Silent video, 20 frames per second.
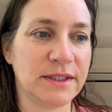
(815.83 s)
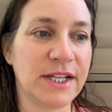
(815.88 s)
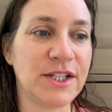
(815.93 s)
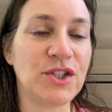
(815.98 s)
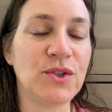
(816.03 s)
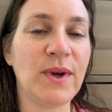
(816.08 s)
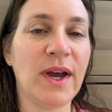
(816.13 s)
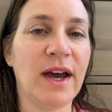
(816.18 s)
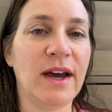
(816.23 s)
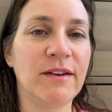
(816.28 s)
They
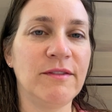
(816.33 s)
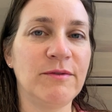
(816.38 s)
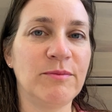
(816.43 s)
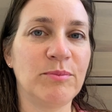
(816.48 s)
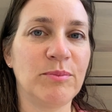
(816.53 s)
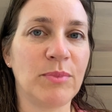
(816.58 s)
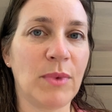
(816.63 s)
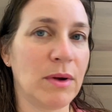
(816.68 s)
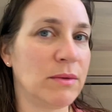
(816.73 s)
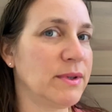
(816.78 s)
do have
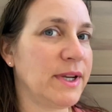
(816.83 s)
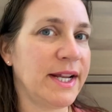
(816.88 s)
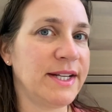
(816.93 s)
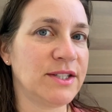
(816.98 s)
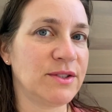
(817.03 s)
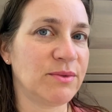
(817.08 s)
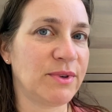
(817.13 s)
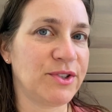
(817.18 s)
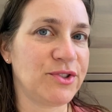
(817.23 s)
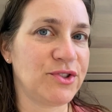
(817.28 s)

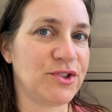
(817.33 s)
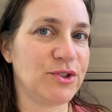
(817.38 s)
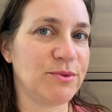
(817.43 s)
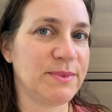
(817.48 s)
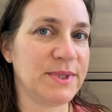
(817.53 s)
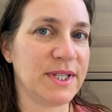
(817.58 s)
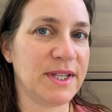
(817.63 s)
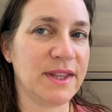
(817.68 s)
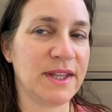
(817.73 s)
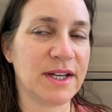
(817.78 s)
nice
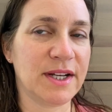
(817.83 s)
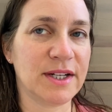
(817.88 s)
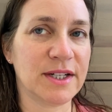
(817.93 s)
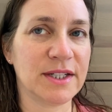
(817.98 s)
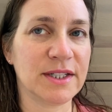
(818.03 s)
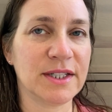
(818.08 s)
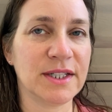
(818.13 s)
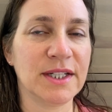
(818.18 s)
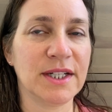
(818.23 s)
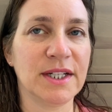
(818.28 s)
restrooms in
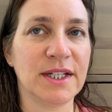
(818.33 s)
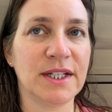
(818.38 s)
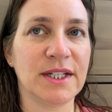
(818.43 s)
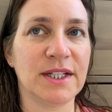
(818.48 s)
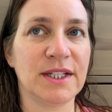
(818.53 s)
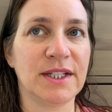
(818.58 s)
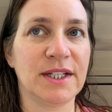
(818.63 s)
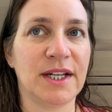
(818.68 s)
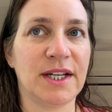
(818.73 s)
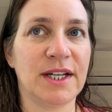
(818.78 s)
there.
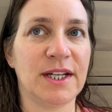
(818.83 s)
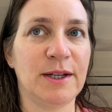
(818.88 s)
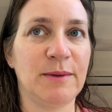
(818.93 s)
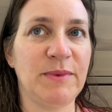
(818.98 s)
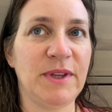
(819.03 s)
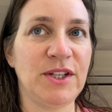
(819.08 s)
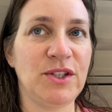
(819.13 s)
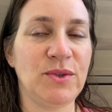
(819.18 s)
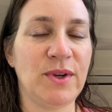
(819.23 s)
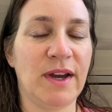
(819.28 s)

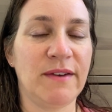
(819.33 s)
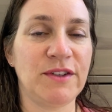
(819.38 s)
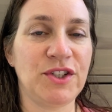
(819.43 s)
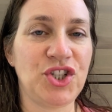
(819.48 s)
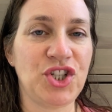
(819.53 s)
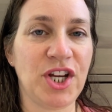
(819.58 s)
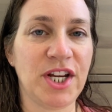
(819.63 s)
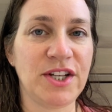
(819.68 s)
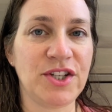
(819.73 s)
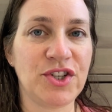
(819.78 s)
They do have a
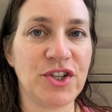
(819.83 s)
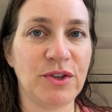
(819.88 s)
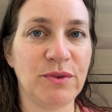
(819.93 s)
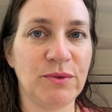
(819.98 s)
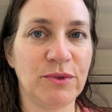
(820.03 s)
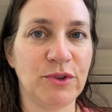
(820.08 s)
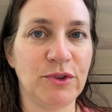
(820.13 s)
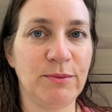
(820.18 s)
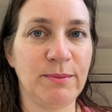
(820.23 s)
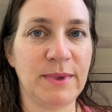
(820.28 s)
changing
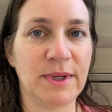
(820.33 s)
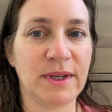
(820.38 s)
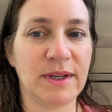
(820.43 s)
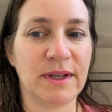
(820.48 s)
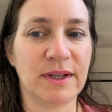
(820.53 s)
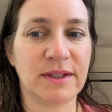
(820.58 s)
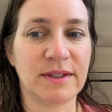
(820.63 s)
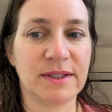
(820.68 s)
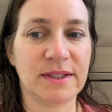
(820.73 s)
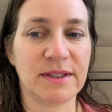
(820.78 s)
room
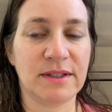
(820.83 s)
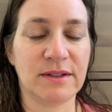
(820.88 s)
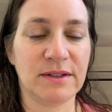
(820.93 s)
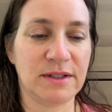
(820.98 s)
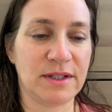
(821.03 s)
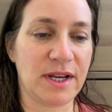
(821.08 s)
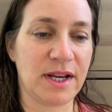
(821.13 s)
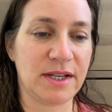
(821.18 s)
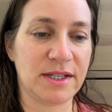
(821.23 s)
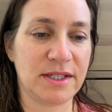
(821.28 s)

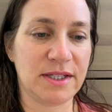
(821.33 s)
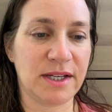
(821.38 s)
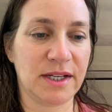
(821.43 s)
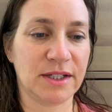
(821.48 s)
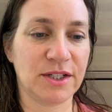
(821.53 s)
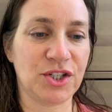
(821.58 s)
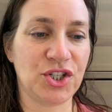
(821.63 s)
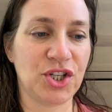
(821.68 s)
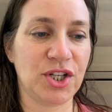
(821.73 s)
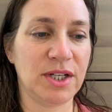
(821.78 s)

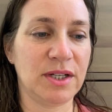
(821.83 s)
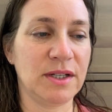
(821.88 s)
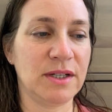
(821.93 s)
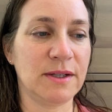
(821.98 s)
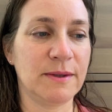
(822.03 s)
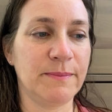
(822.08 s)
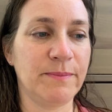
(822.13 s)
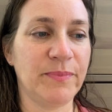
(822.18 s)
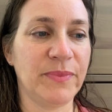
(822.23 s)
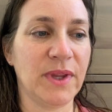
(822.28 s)

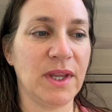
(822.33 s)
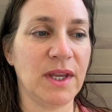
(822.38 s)
section.